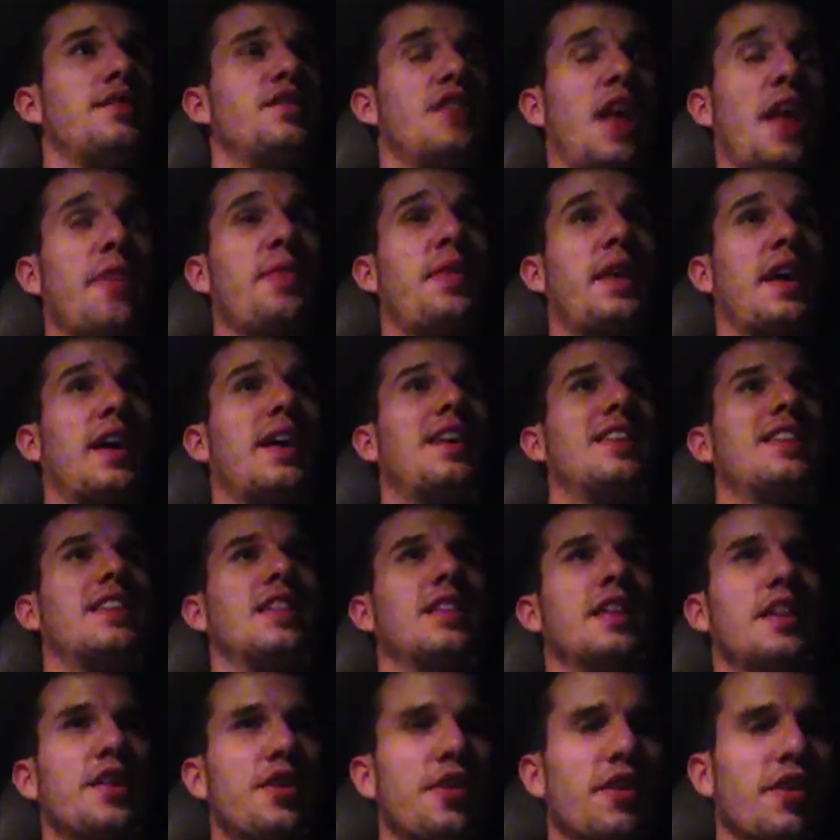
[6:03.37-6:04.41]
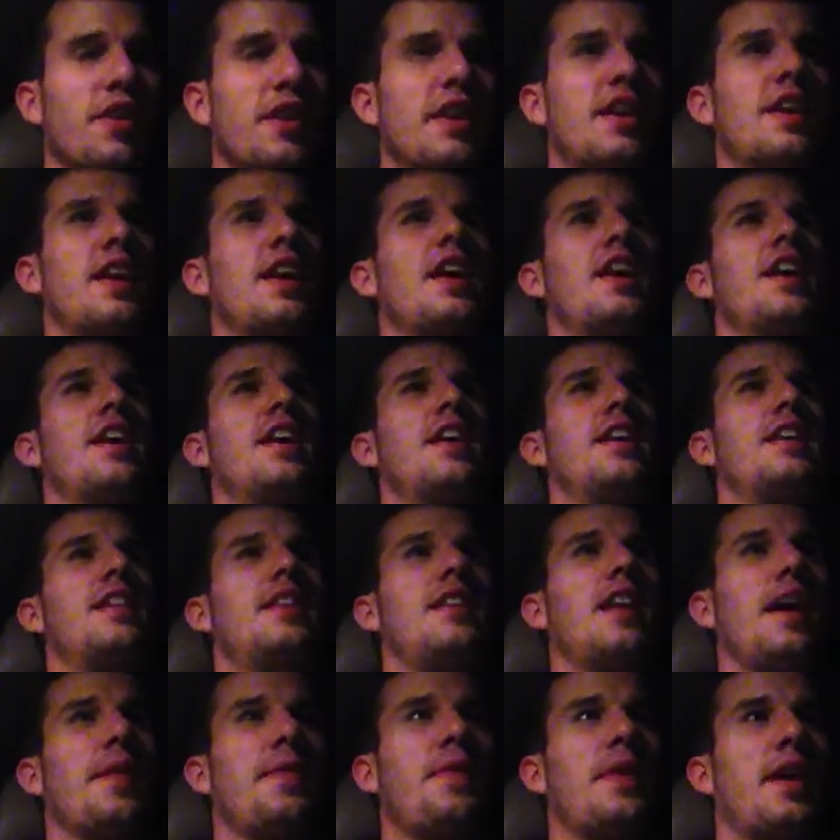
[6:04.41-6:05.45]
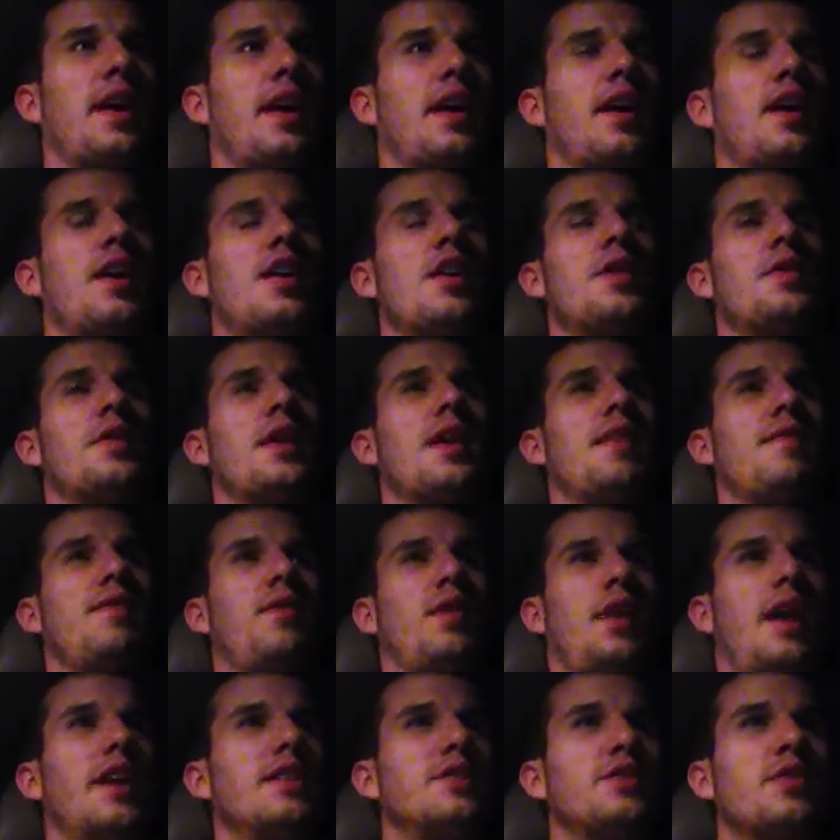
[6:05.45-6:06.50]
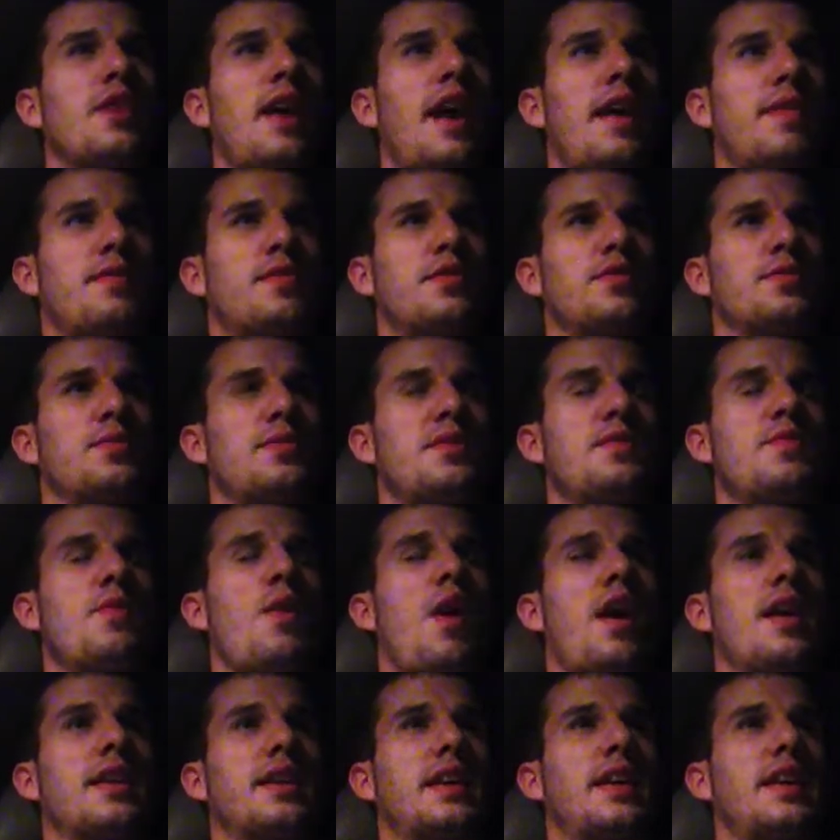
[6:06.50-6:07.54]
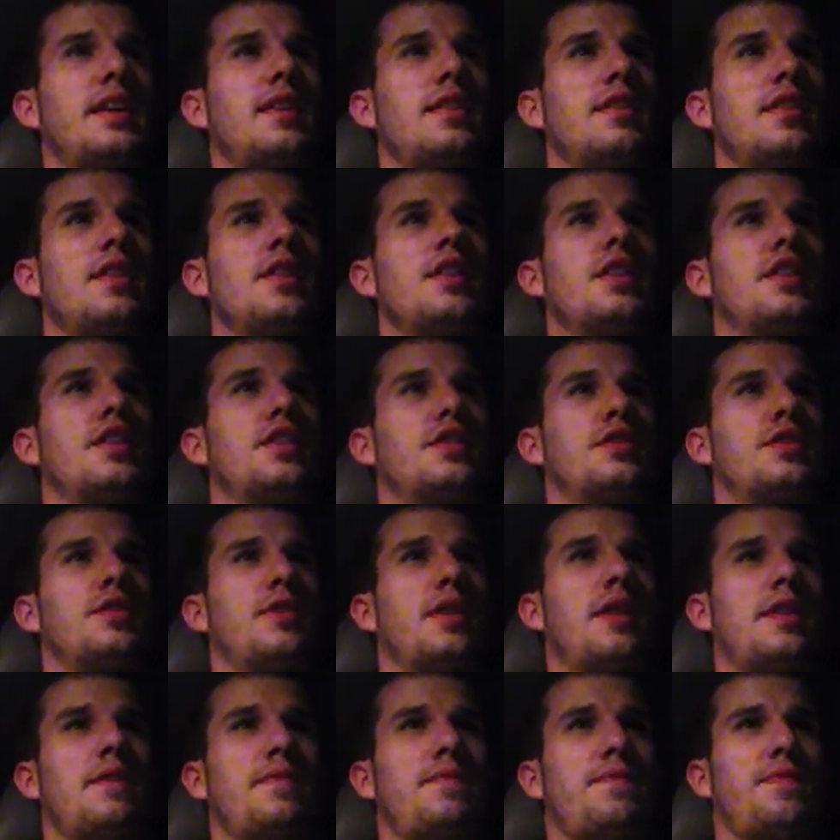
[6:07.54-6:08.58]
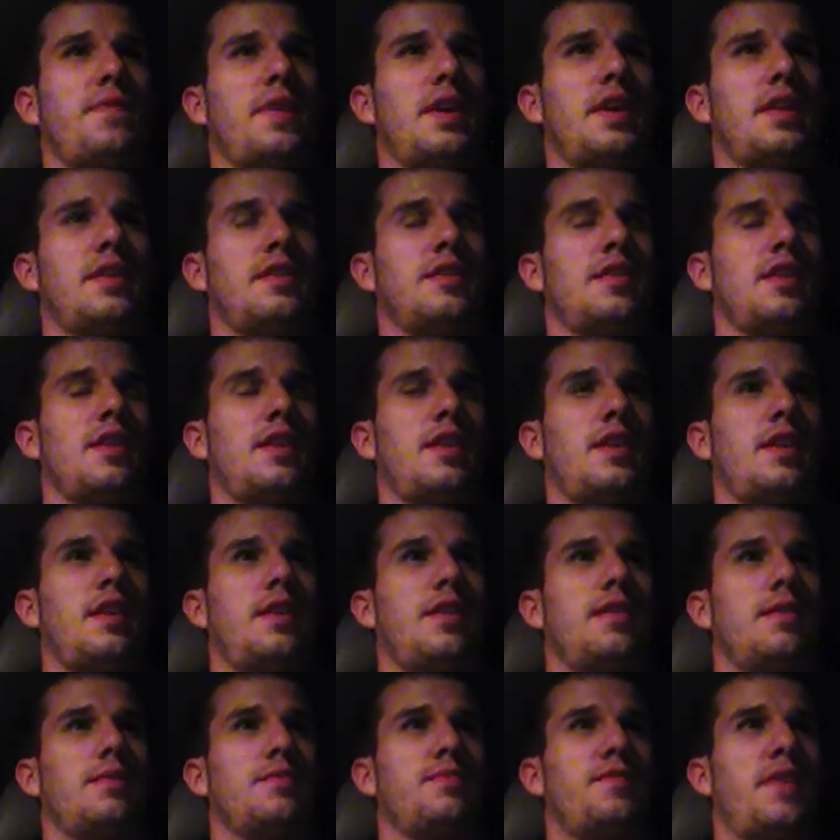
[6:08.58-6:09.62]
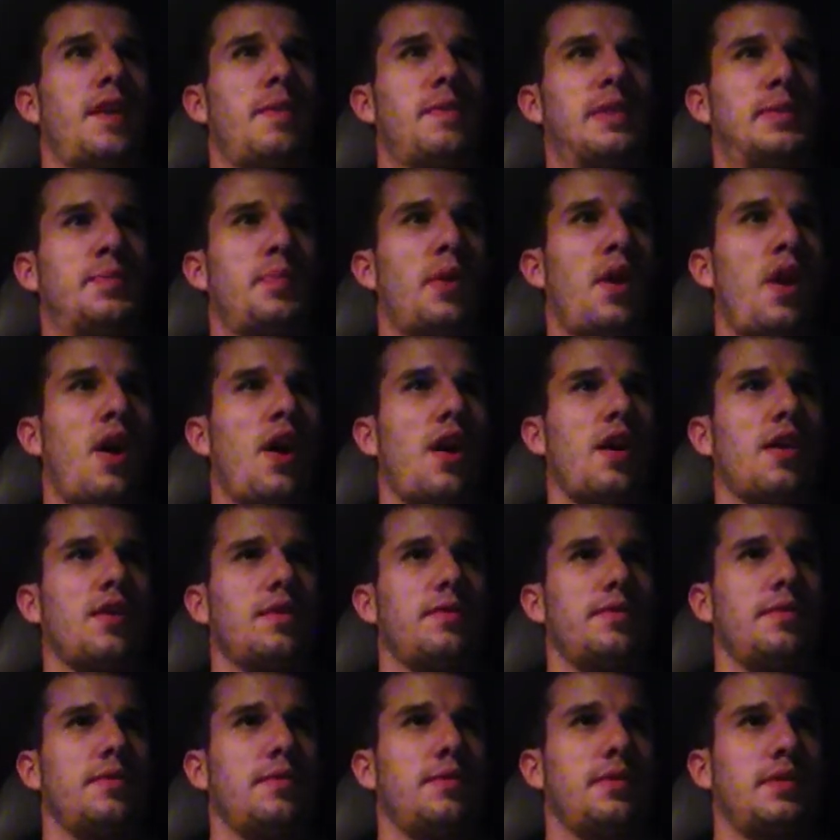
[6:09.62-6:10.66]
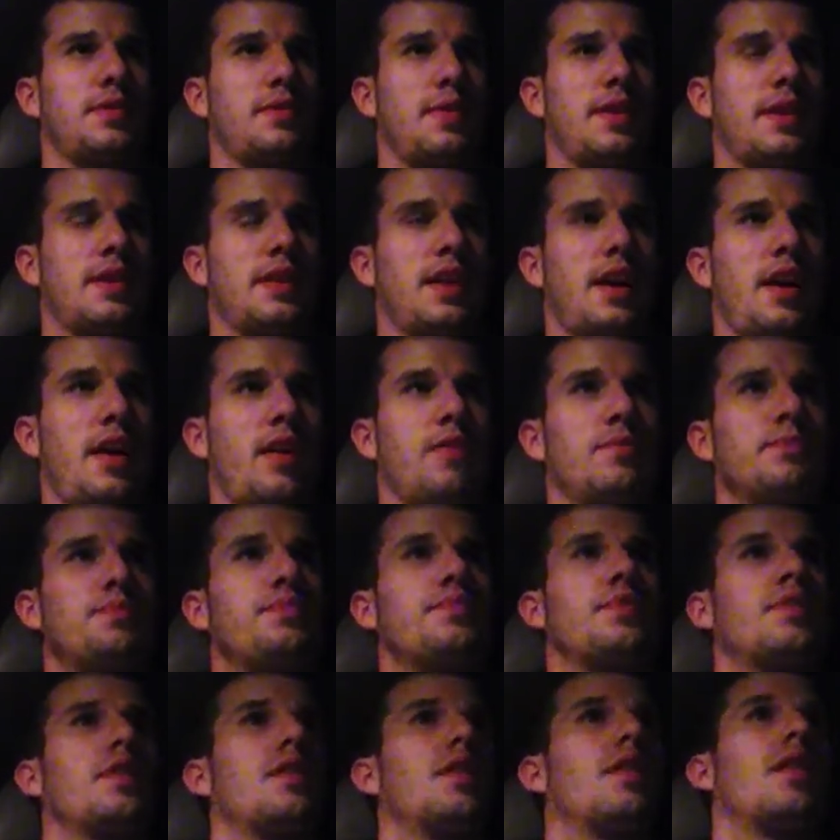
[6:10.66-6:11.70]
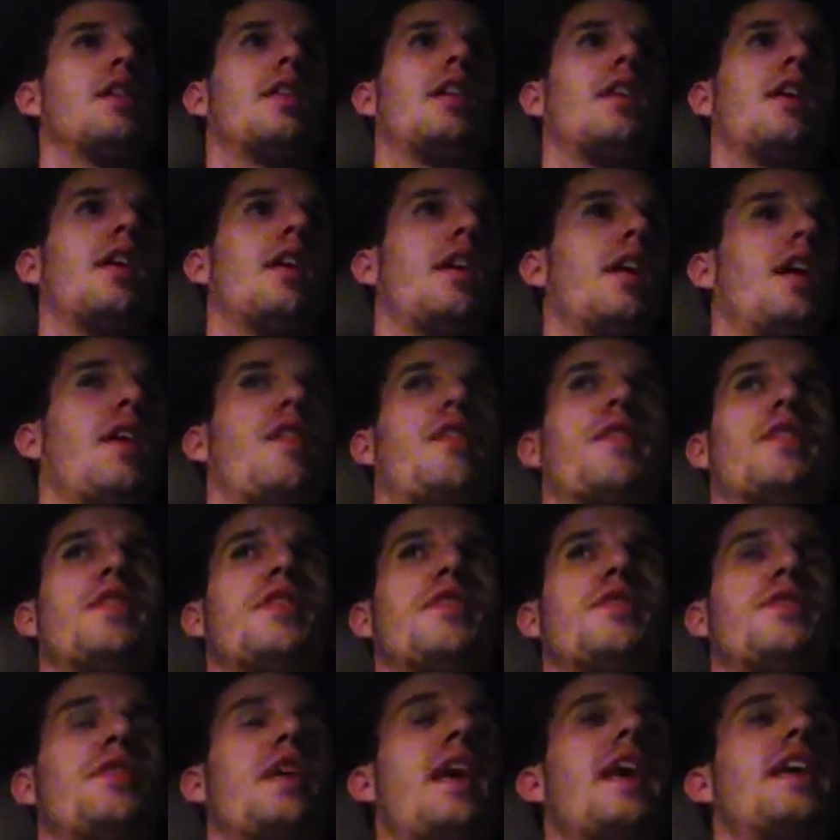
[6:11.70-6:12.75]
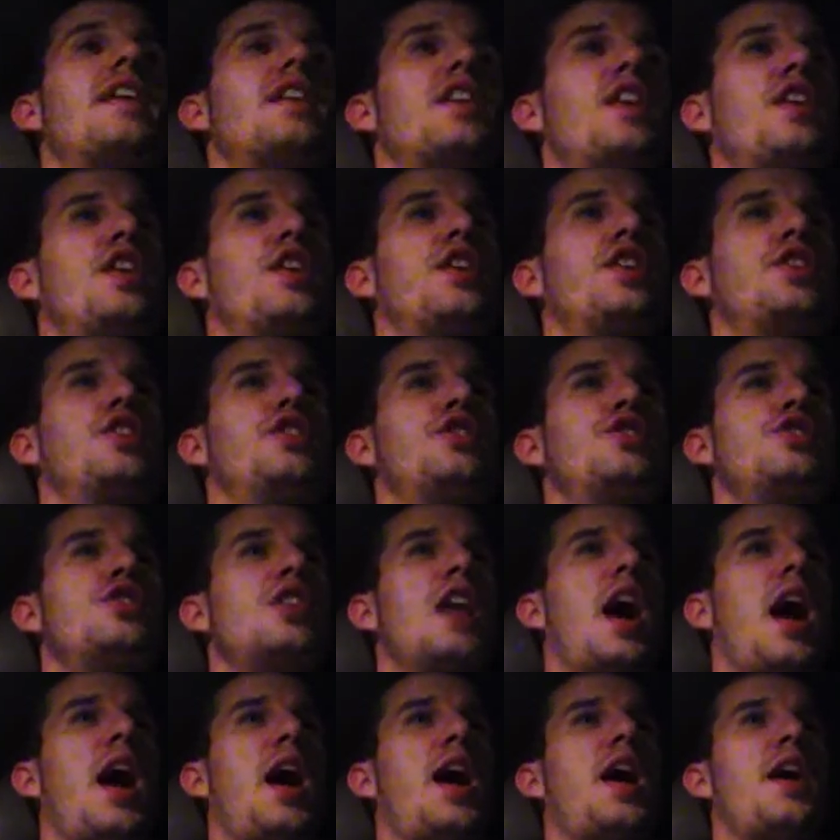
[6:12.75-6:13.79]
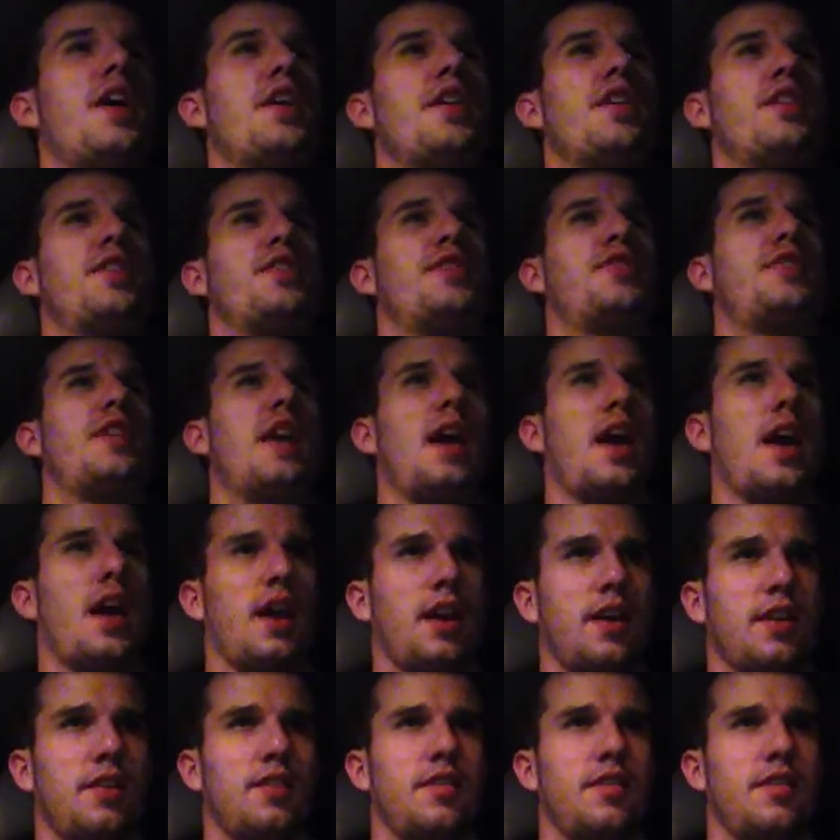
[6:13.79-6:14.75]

Nothing. Literally nothing. You have LensCrafters when you walk in, and Famous Bar, that's right there. Then, nothing.